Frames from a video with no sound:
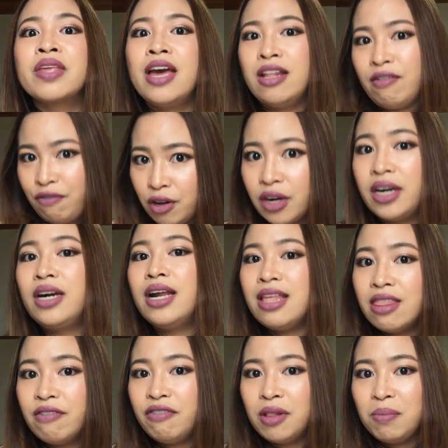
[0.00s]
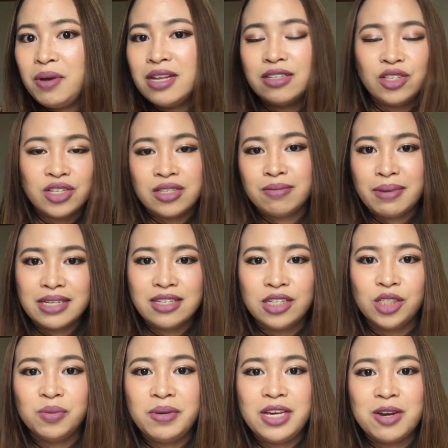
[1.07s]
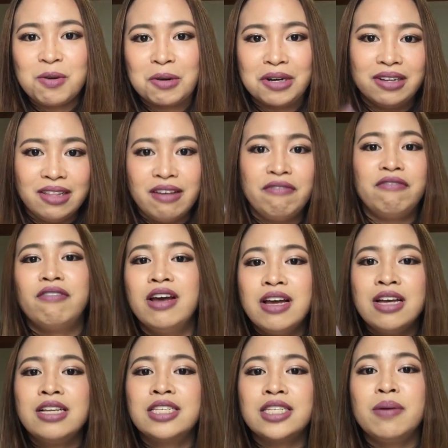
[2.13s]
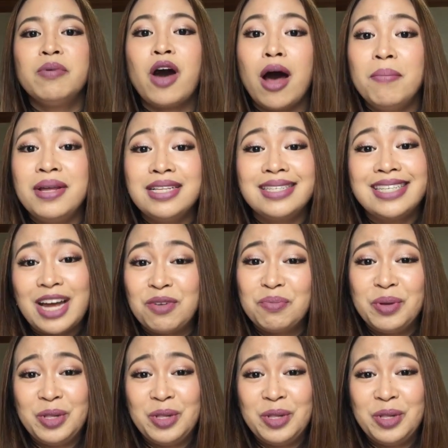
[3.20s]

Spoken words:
and if you're in the Philippines, just message me or leave some comments down